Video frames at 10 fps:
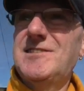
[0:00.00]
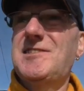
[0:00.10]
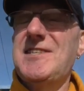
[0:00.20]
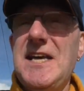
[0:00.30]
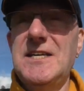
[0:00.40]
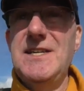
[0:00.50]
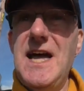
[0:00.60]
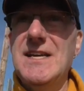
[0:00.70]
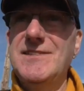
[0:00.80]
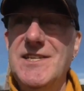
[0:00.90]
it's the
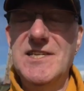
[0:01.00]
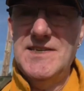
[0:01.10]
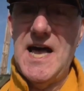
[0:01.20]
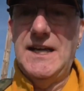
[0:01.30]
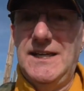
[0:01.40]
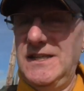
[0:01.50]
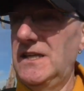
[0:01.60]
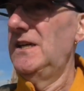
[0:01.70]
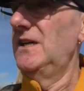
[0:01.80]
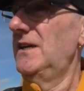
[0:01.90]
second arson attack
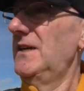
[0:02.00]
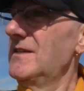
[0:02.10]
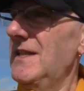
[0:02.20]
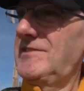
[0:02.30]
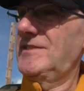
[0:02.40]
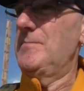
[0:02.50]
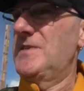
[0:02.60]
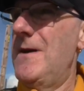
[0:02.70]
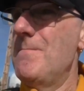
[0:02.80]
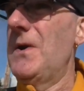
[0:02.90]
last
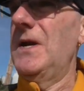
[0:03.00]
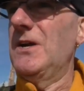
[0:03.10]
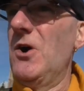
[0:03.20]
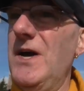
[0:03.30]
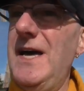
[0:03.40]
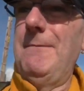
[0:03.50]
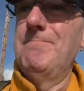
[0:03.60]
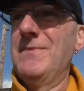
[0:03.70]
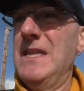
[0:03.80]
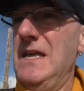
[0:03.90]
September that it got hit.
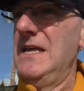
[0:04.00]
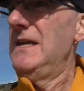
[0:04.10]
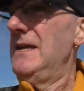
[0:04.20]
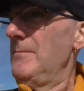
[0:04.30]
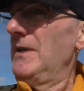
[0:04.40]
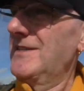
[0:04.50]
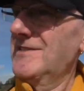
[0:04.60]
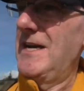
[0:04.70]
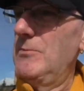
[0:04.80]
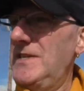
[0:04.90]
Like
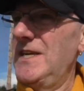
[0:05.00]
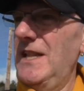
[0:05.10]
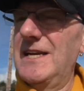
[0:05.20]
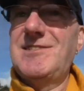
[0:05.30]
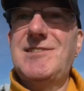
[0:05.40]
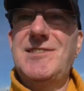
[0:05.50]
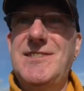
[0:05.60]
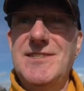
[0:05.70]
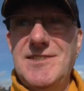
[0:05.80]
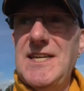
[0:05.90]
I say, I was here
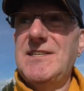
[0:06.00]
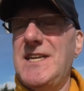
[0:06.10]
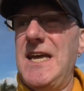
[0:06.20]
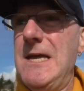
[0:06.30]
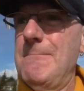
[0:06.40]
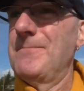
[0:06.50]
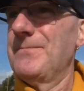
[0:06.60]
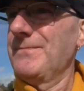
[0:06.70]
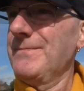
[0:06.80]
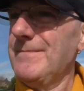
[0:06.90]
last Saturday
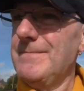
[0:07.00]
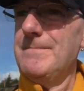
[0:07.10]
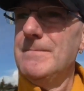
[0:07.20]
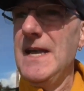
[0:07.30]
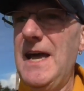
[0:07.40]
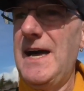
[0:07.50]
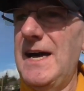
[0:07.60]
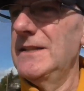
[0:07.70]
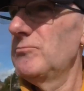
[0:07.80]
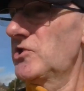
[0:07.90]

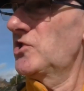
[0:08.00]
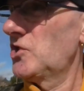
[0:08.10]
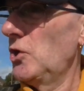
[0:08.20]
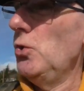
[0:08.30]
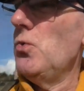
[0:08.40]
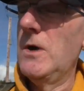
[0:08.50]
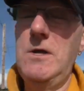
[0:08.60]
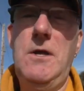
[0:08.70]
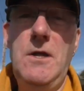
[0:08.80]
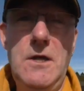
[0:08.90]
and two
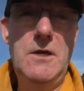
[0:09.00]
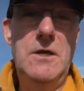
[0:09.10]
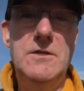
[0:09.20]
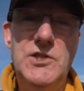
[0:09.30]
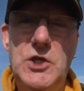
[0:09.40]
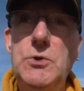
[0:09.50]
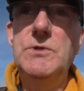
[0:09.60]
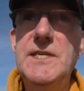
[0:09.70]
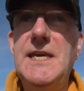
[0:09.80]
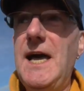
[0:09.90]
security